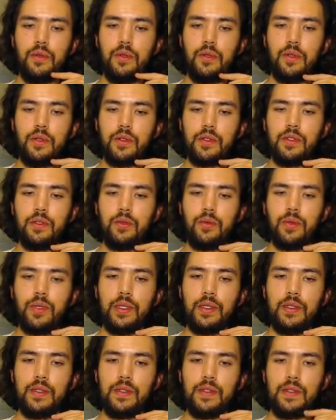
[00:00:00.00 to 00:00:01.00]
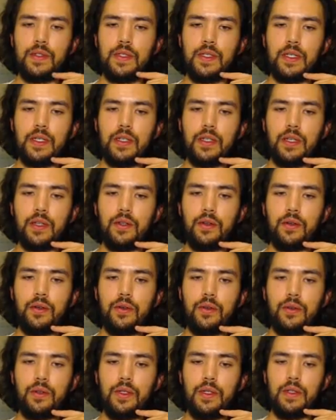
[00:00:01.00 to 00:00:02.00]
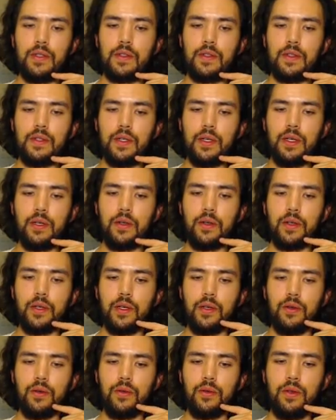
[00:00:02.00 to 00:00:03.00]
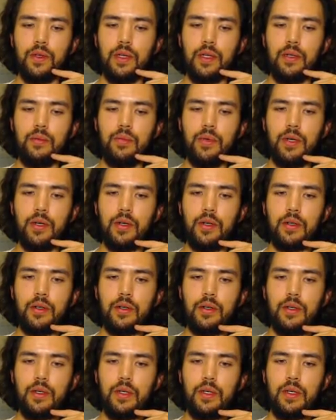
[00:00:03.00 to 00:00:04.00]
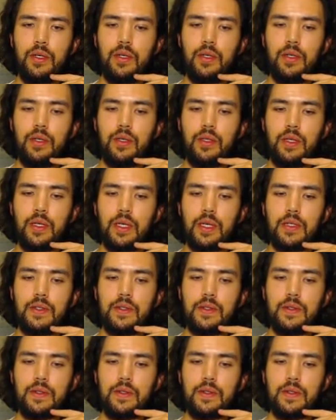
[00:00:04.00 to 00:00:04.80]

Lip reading: until we see another Kiseitai. Okay, Golden Ladybug. Yes.